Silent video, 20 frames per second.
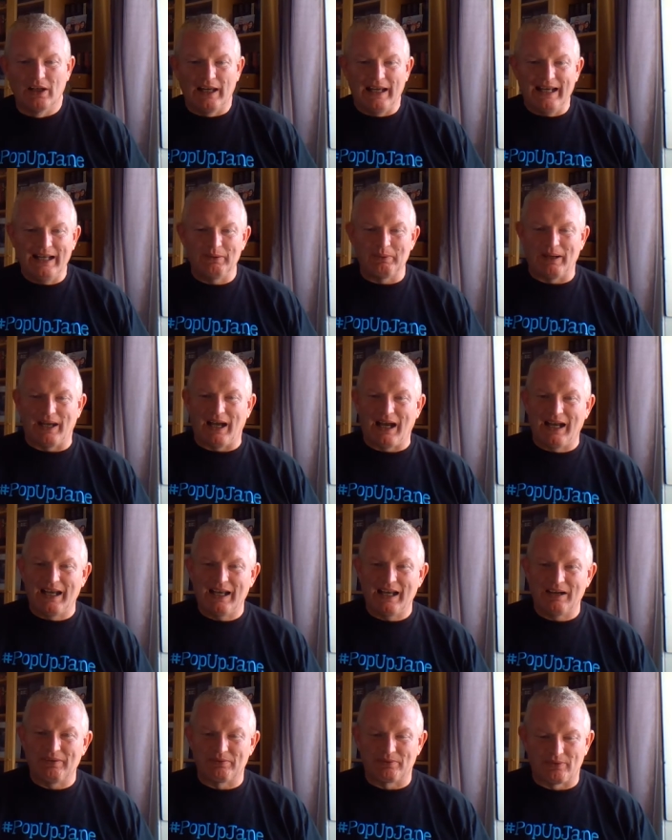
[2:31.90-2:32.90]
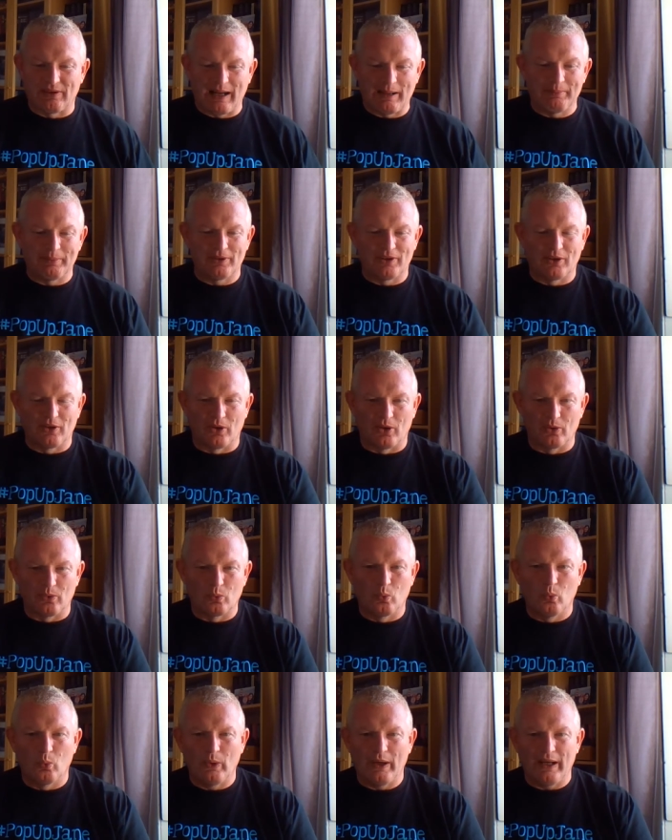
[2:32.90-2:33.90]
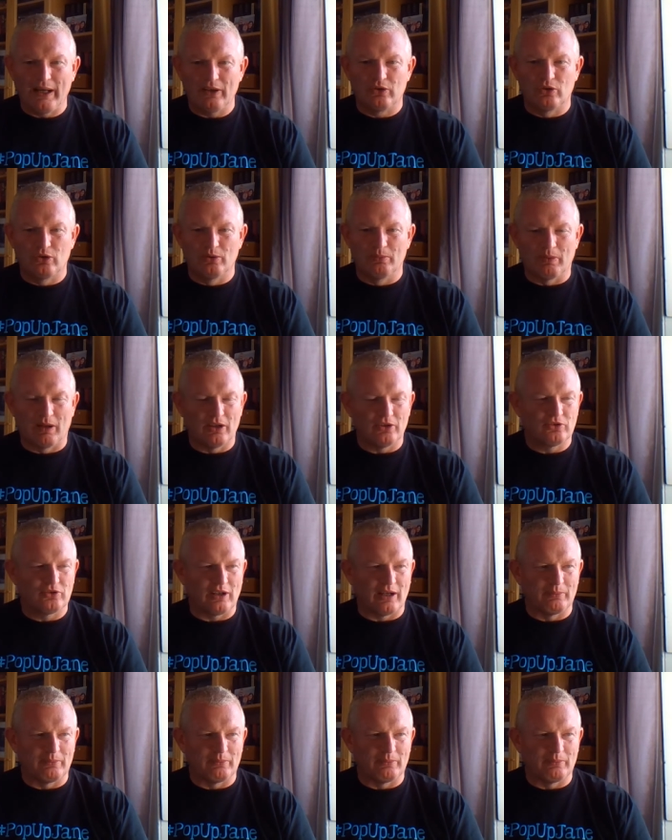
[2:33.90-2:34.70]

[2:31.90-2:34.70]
Anyway, I have rabbited on way too much.